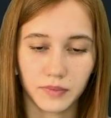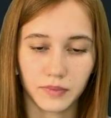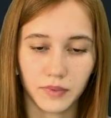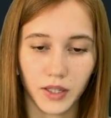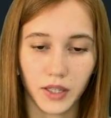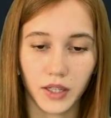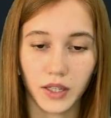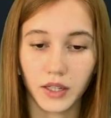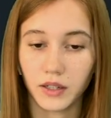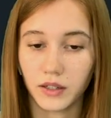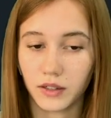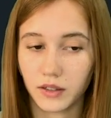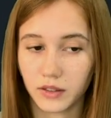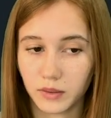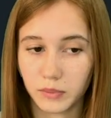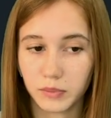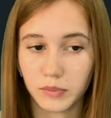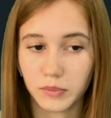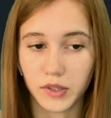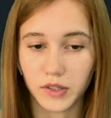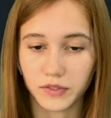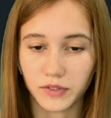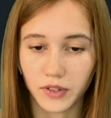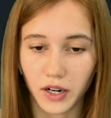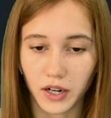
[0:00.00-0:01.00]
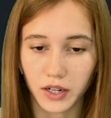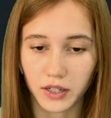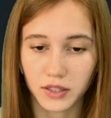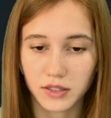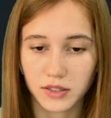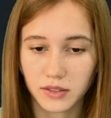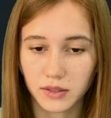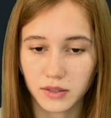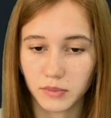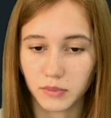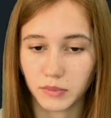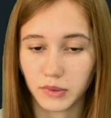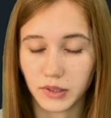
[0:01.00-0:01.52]
Good, perfect.
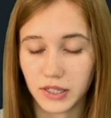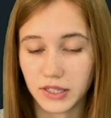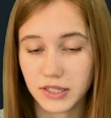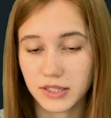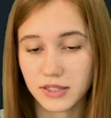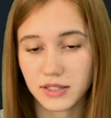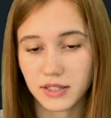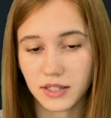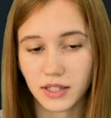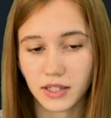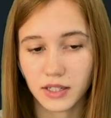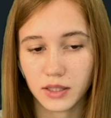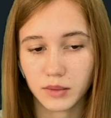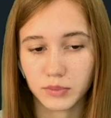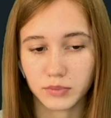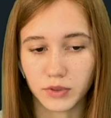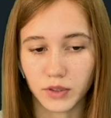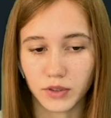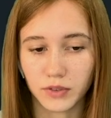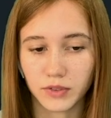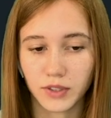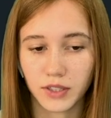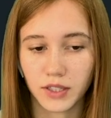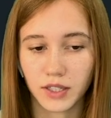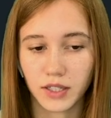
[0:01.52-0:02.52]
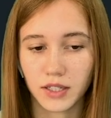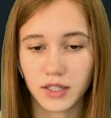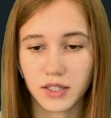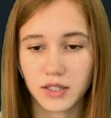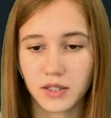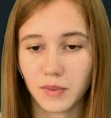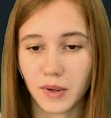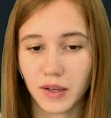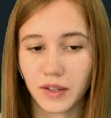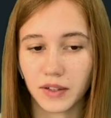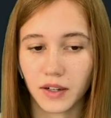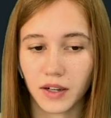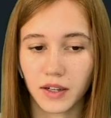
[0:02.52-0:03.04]
Plus deal profit is
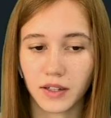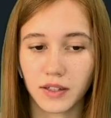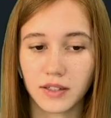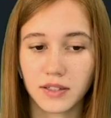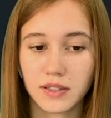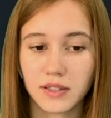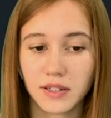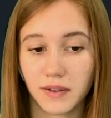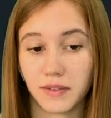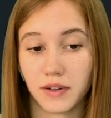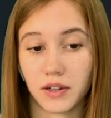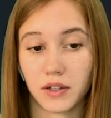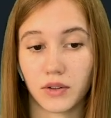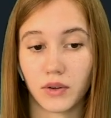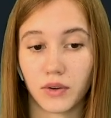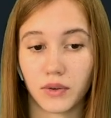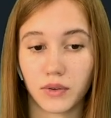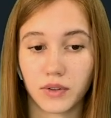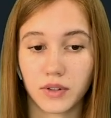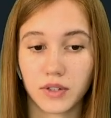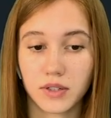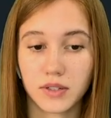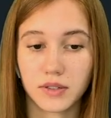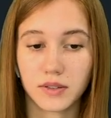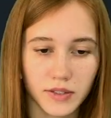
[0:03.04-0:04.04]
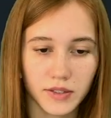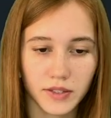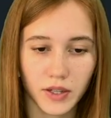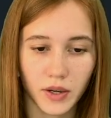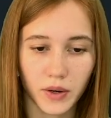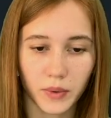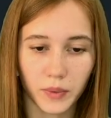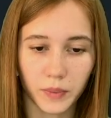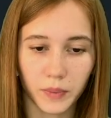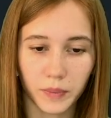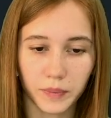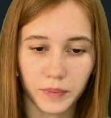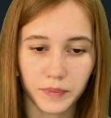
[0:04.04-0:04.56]
$170.
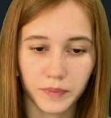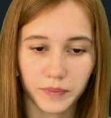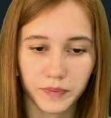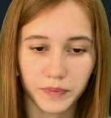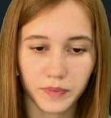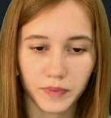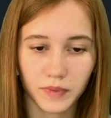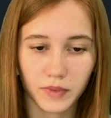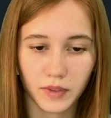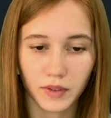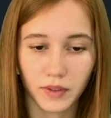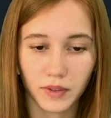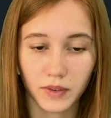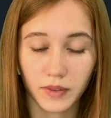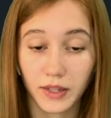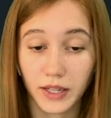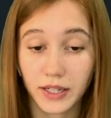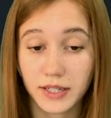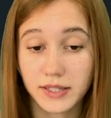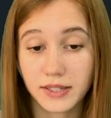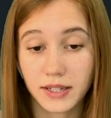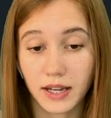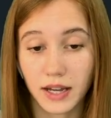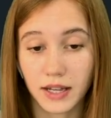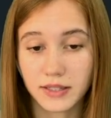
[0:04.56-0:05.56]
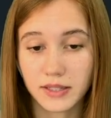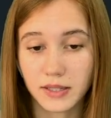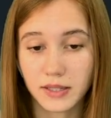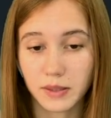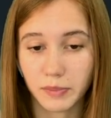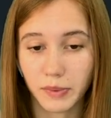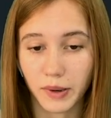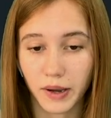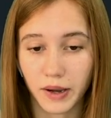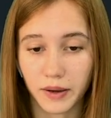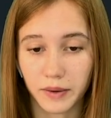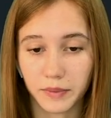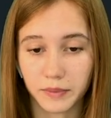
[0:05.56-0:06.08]
So, next concept,
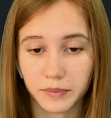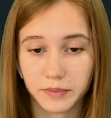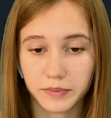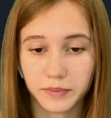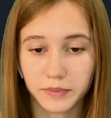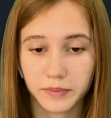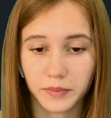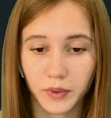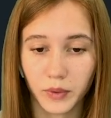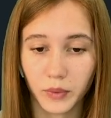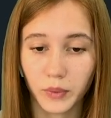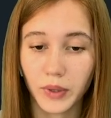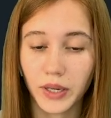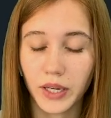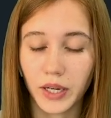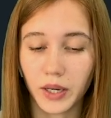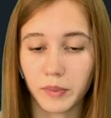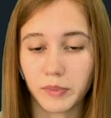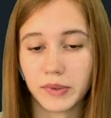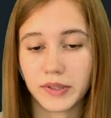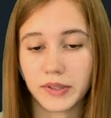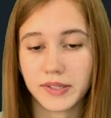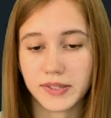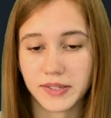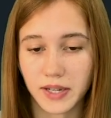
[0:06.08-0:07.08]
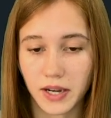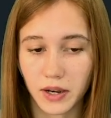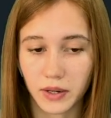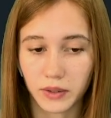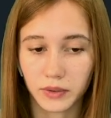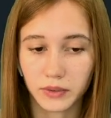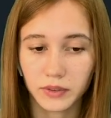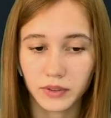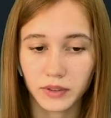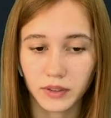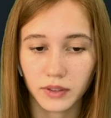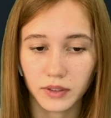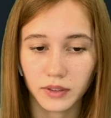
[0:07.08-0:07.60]
we open
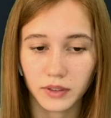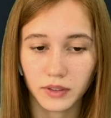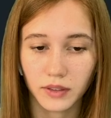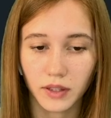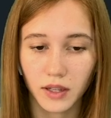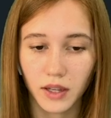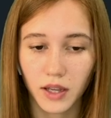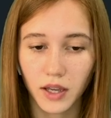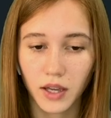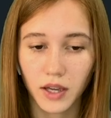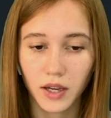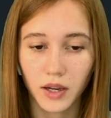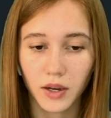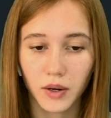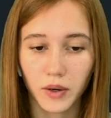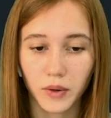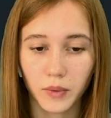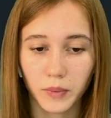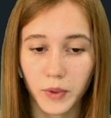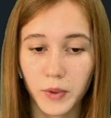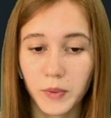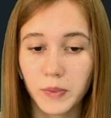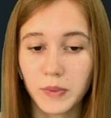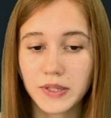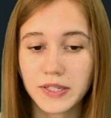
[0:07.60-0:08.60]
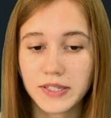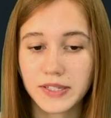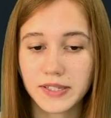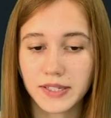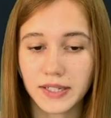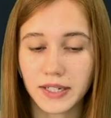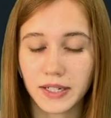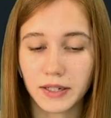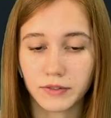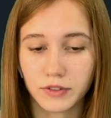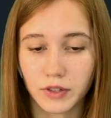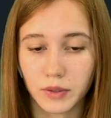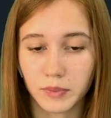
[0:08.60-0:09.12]
down. What we see
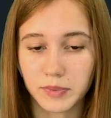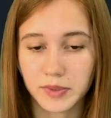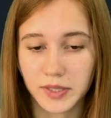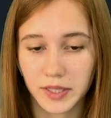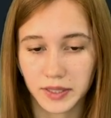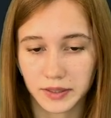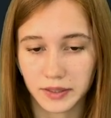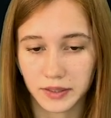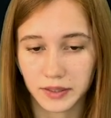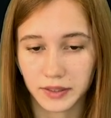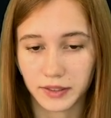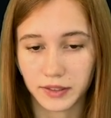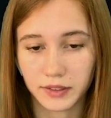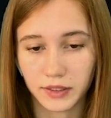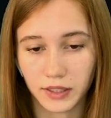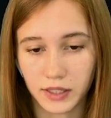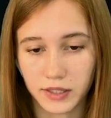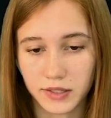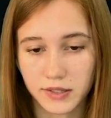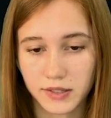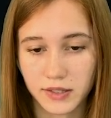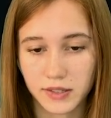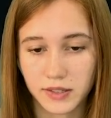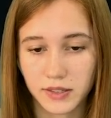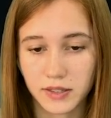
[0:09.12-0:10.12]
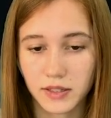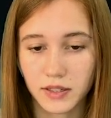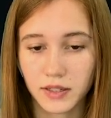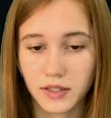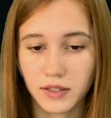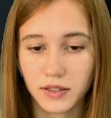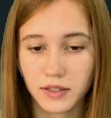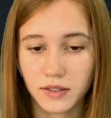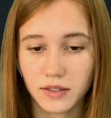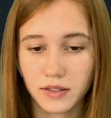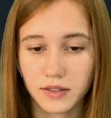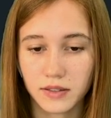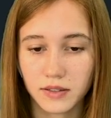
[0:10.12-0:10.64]
from technical analysis
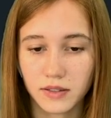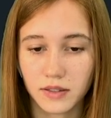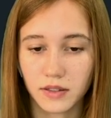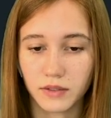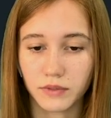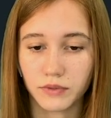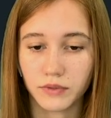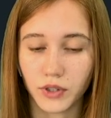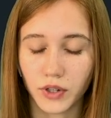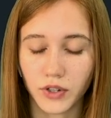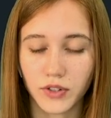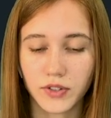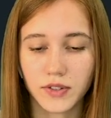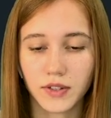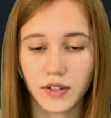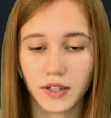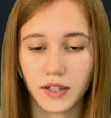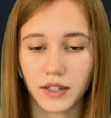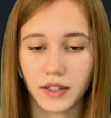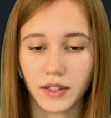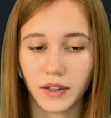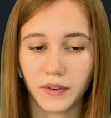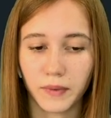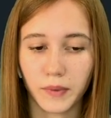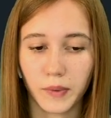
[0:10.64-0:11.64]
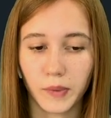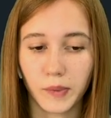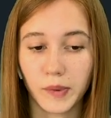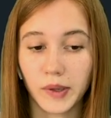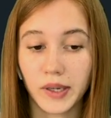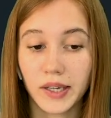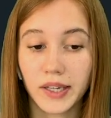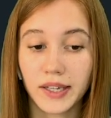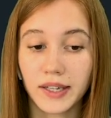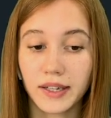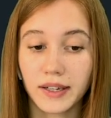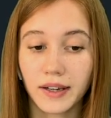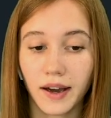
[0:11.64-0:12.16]
is the first thing if
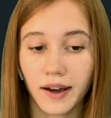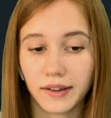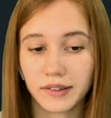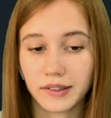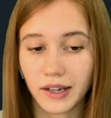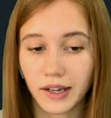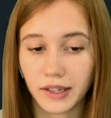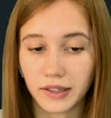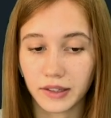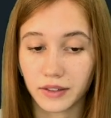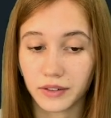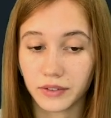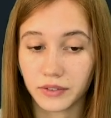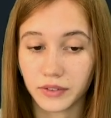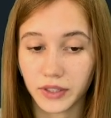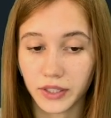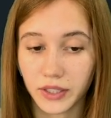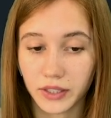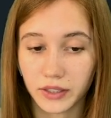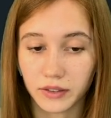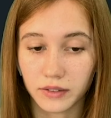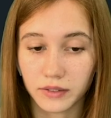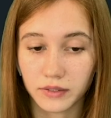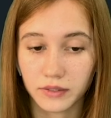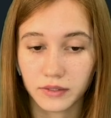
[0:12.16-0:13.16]
we highlight the area.